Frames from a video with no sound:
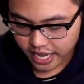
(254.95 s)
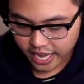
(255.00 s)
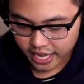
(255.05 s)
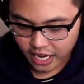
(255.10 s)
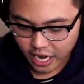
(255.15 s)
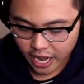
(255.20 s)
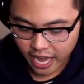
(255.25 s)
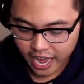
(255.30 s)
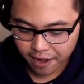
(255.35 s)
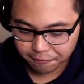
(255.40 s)

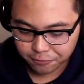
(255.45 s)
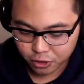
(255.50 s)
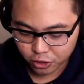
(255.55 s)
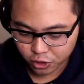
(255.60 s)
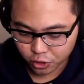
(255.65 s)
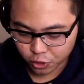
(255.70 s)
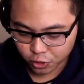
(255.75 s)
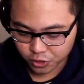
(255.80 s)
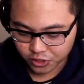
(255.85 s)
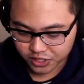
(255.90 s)
And I have to
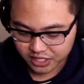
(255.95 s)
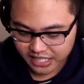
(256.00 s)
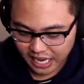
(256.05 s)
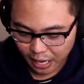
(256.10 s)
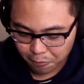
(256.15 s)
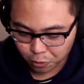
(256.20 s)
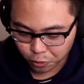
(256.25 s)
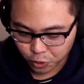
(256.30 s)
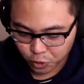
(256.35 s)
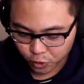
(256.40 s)
use
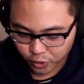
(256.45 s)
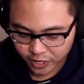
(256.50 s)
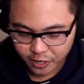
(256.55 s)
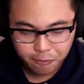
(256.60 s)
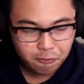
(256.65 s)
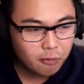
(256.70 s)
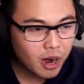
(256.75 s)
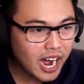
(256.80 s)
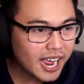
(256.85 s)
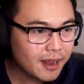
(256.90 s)
double
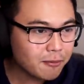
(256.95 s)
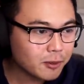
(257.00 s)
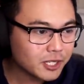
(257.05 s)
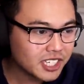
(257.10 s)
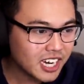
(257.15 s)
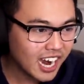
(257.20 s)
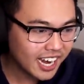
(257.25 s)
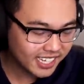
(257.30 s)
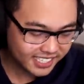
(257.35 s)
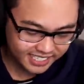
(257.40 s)
Triomite,
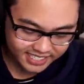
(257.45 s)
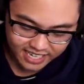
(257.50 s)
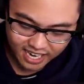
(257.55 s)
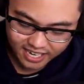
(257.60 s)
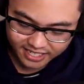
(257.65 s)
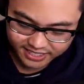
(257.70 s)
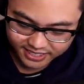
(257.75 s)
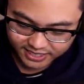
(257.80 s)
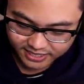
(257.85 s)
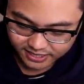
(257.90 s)
which kind of
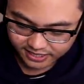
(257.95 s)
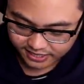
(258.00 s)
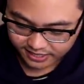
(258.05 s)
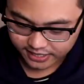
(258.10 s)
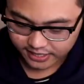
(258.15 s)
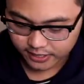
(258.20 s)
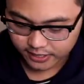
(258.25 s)
sucks.